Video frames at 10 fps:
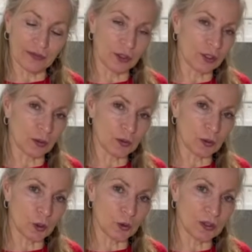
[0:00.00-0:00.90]
You can also
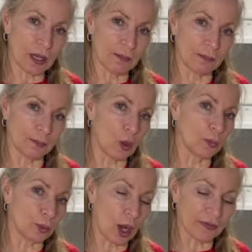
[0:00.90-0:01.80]
use um,
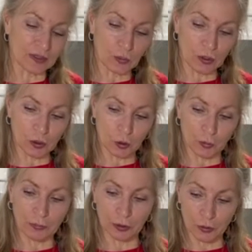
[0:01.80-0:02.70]
bone broth as well too,
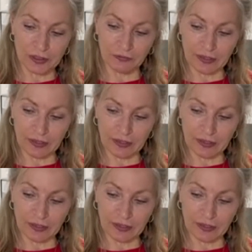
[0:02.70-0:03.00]
but we're using